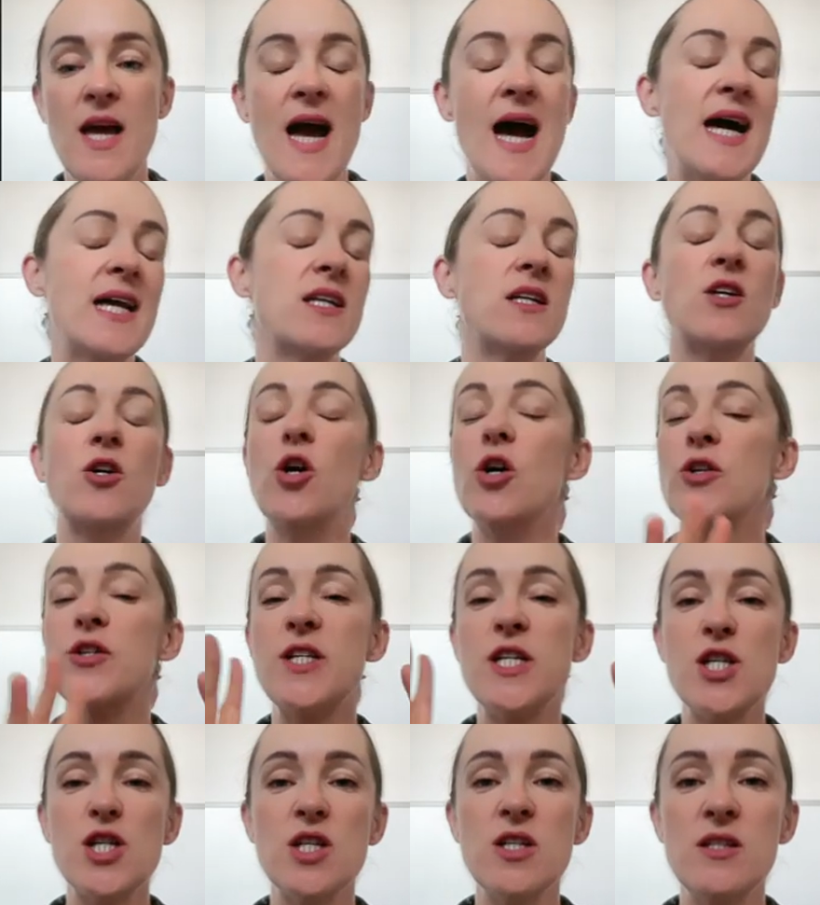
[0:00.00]
And
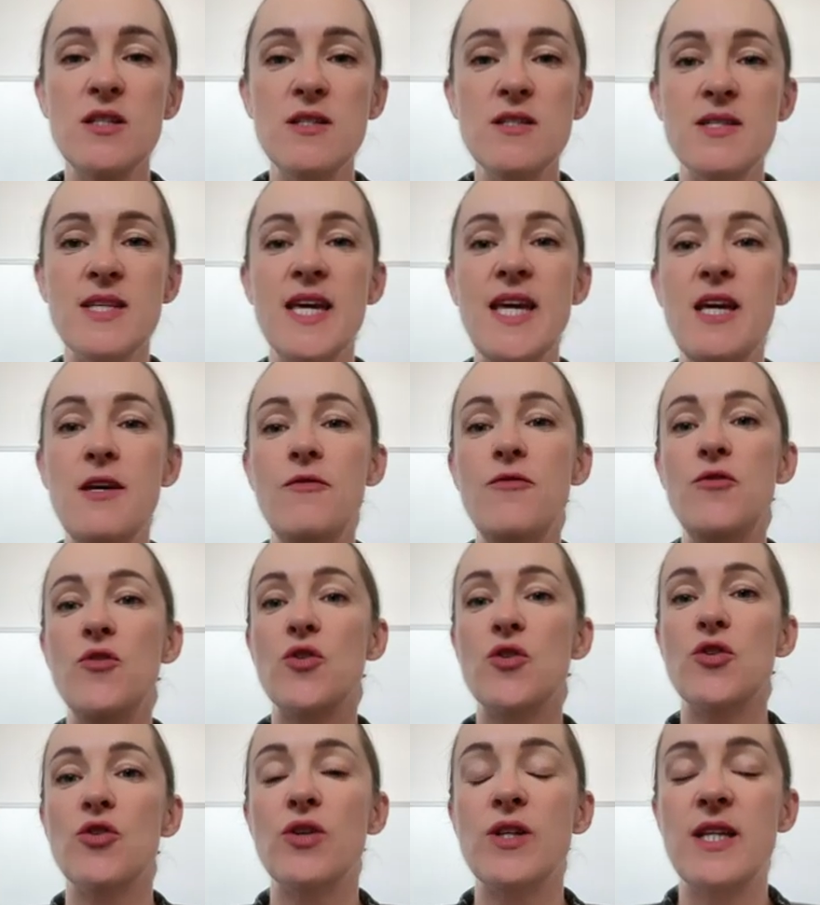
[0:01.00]
conditionals, if
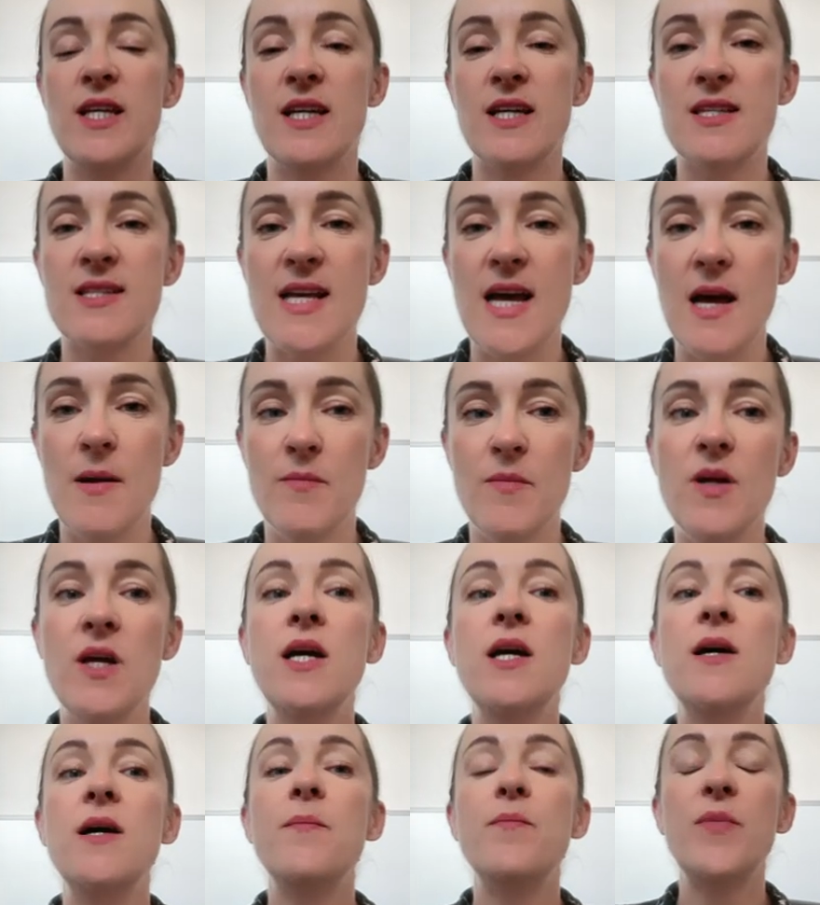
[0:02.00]
you're doing the exam,
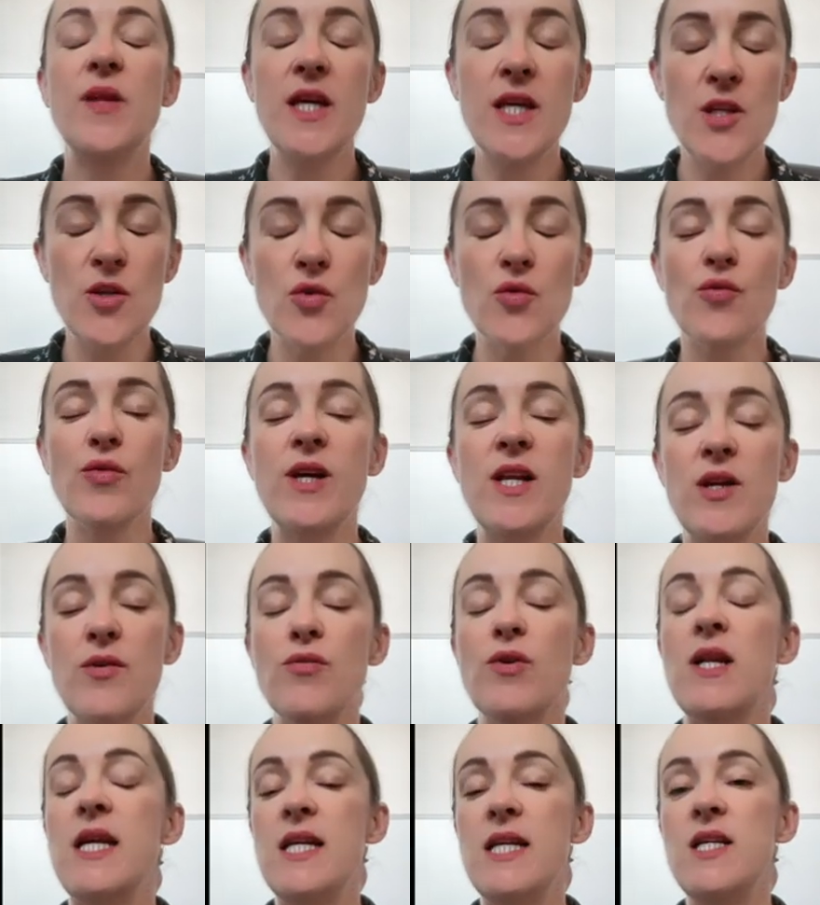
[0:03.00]
you really,
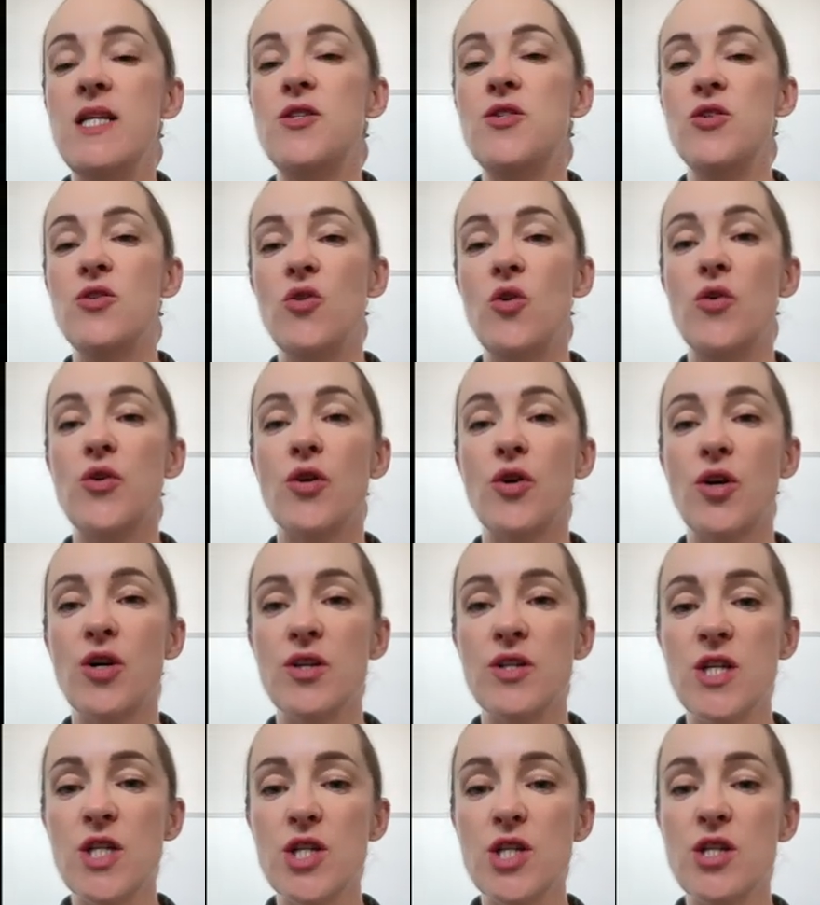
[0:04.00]
really need to know your
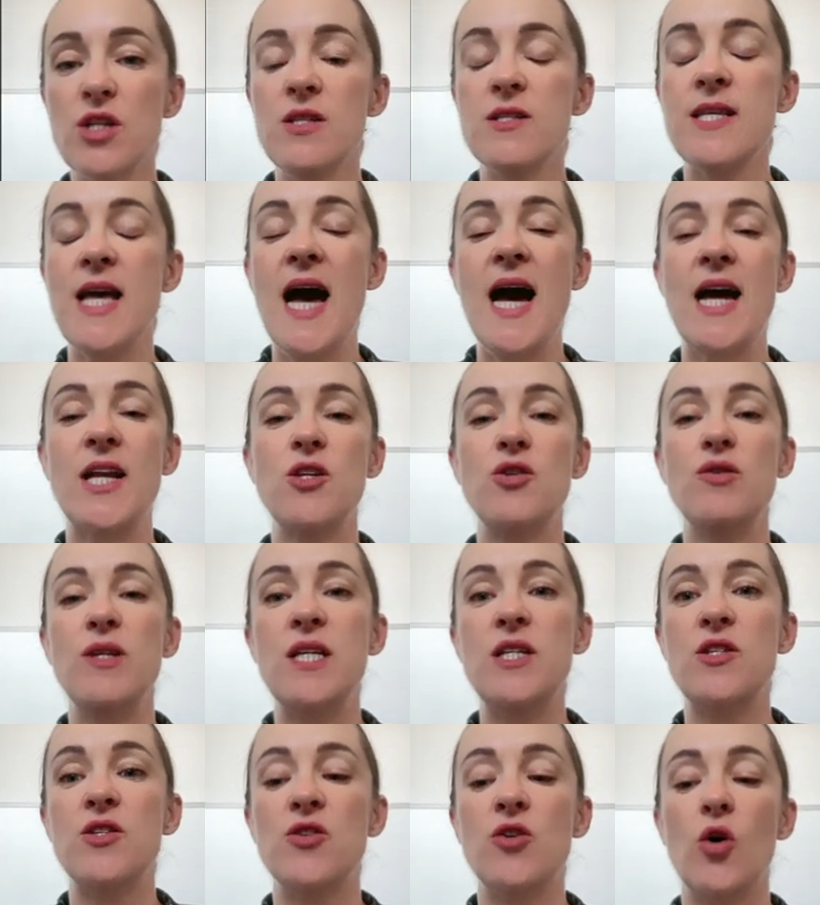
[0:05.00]
conditionals, and you
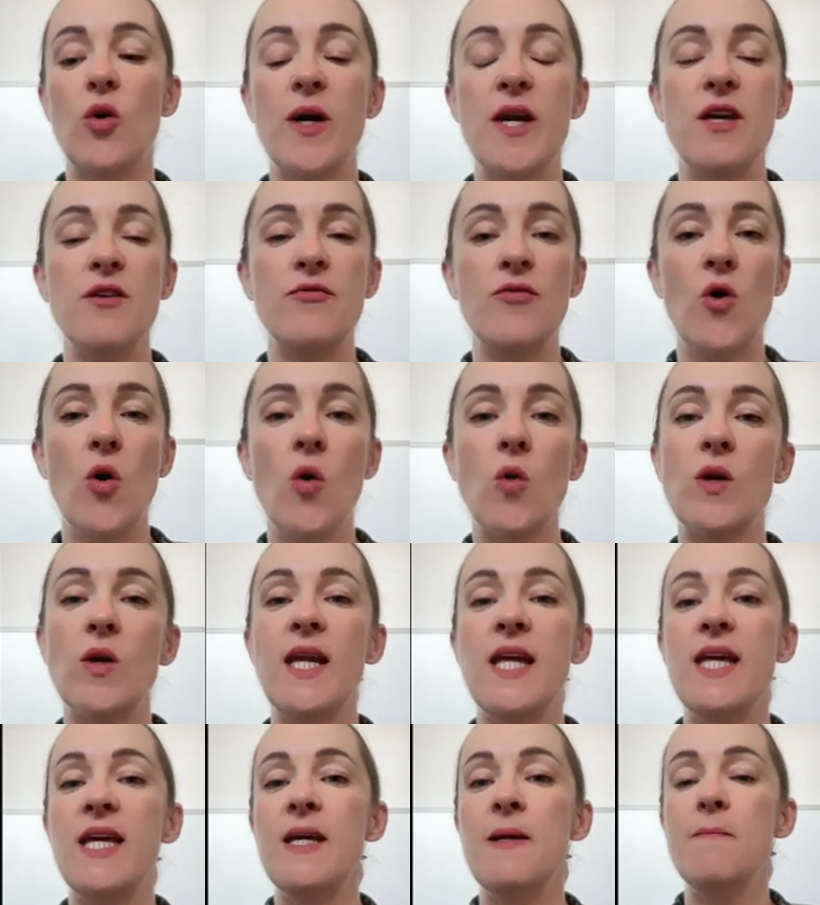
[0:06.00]
need to know if
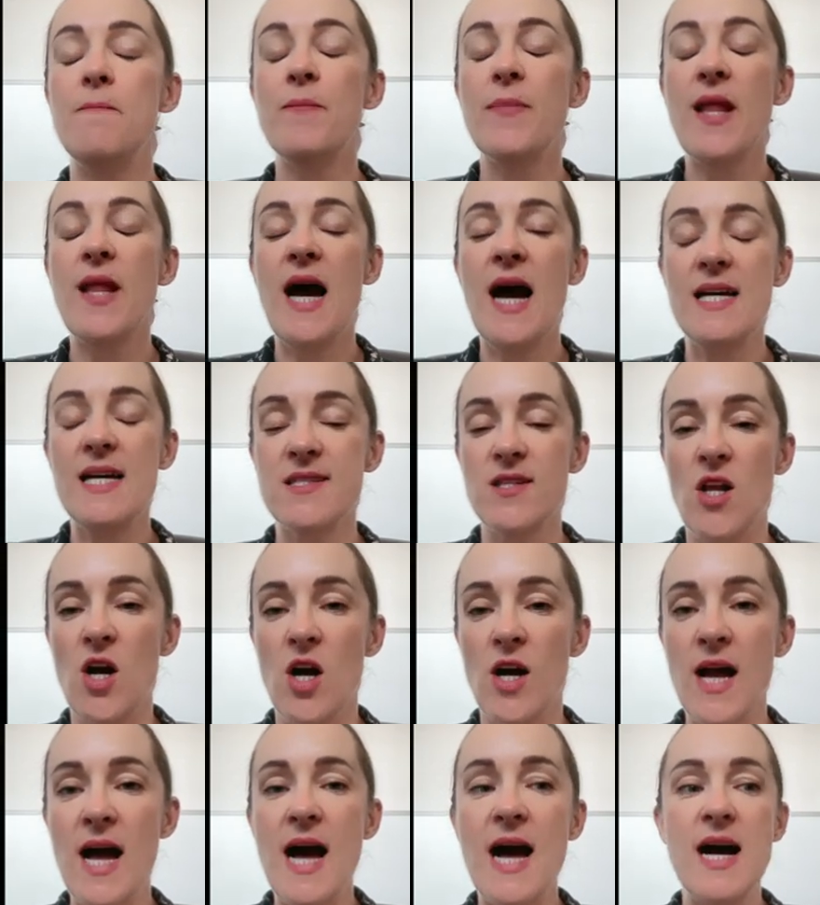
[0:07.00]
only, as
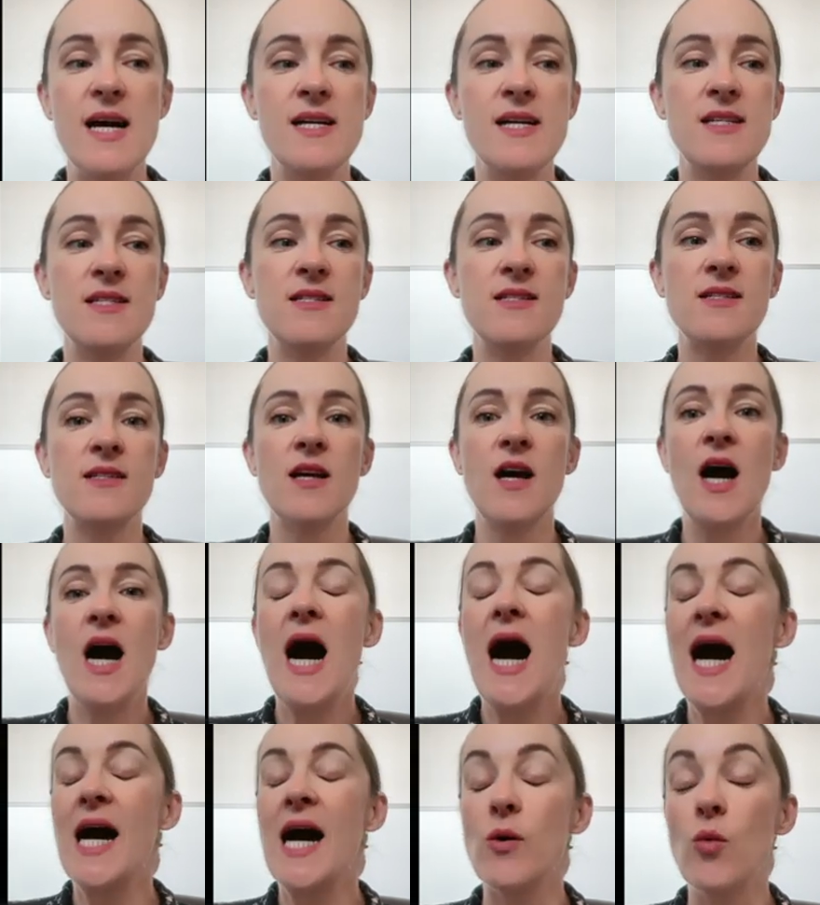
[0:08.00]
long as,
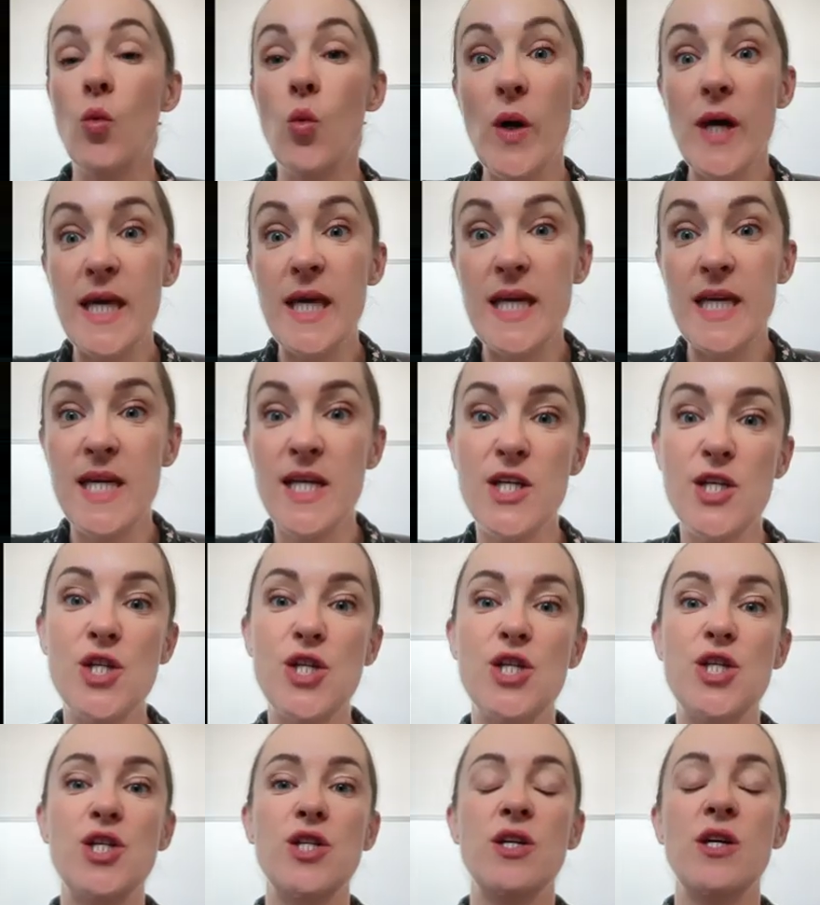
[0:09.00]
I
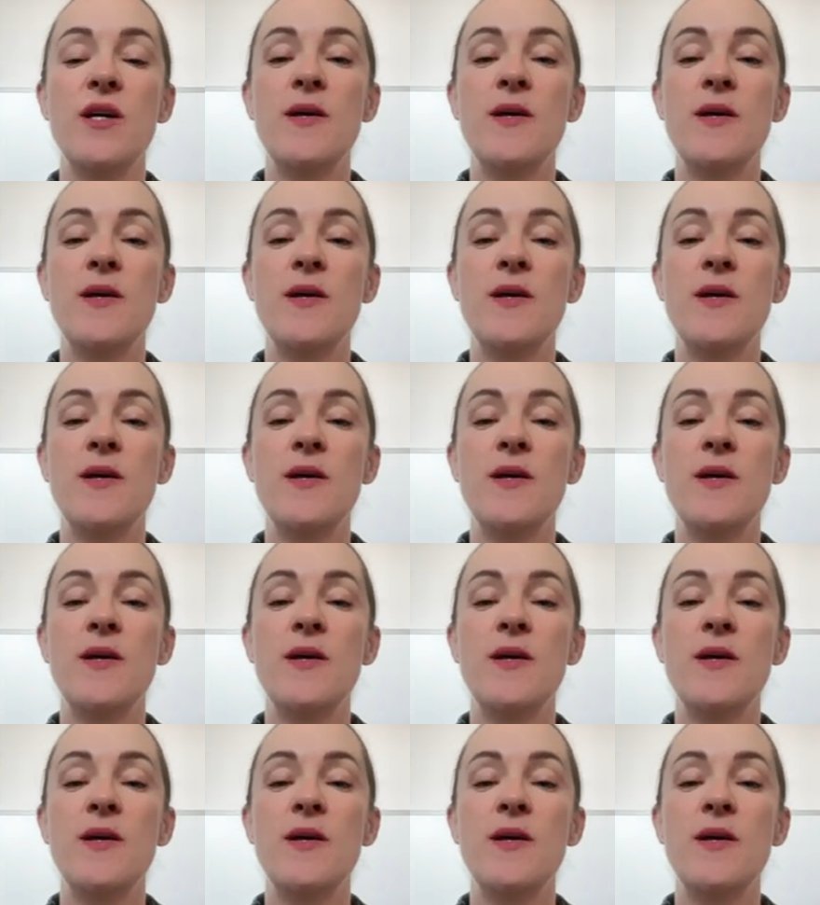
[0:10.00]
wish,